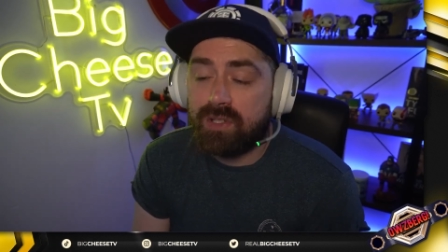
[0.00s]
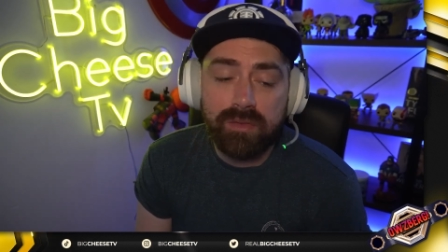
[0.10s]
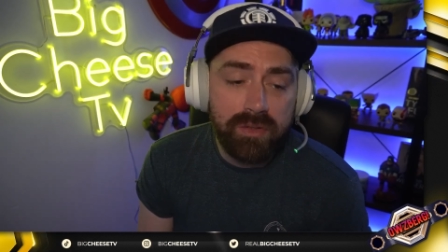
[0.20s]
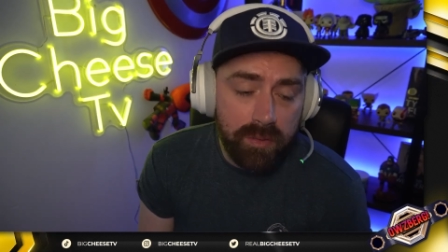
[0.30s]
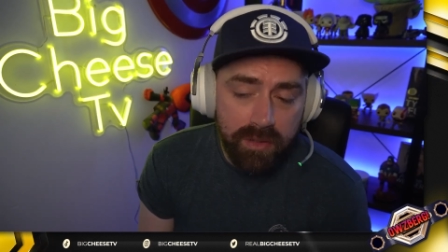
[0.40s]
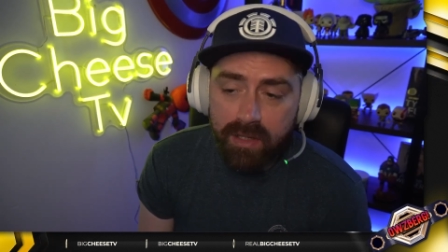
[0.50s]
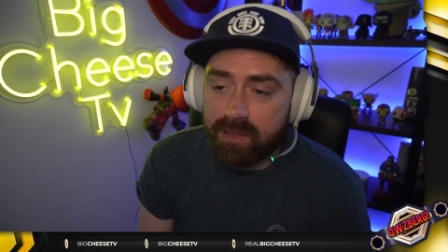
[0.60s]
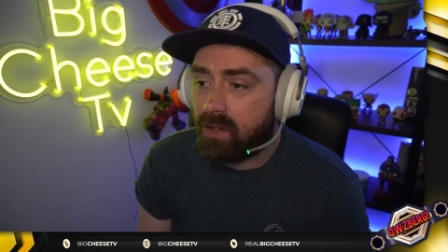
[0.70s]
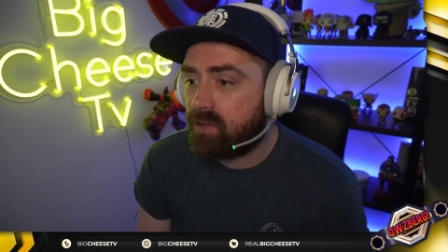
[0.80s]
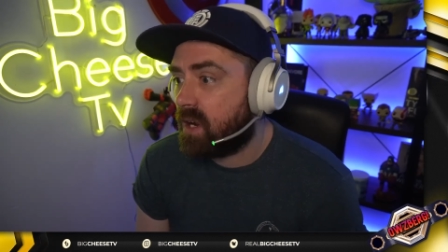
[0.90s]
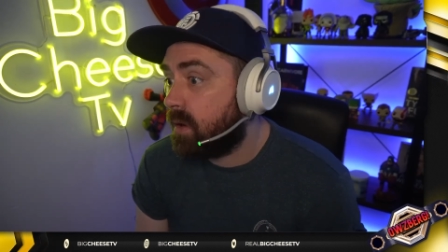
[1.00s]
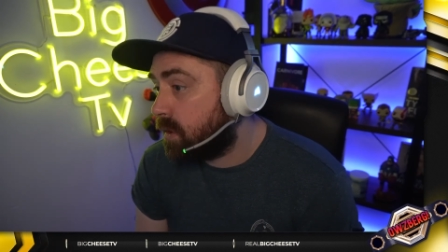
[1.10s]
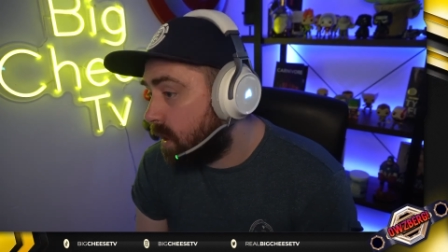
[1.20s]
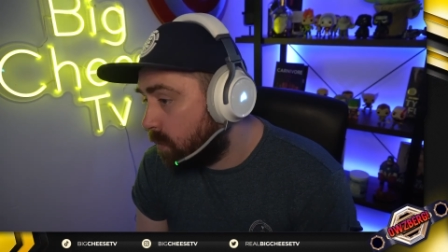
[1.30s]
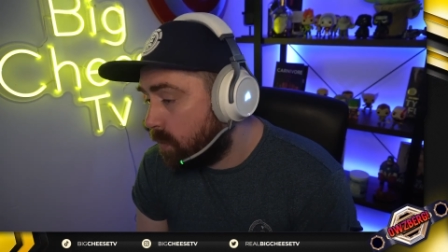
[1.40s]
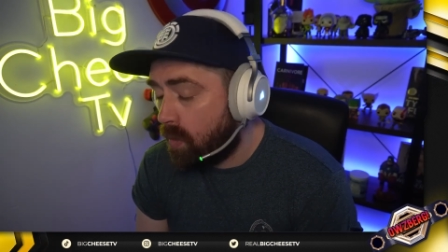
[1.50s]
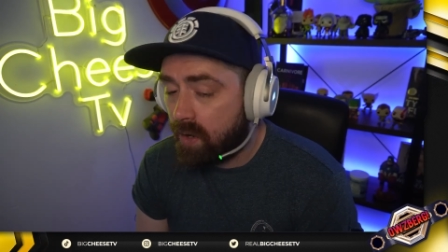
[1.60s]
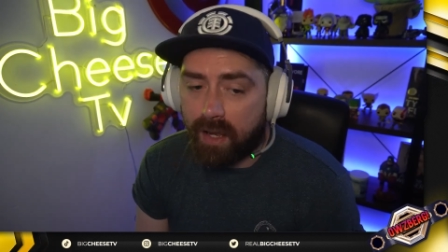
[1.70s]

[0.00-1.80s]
I was doing this, and I was like, I'll, I'll walk it.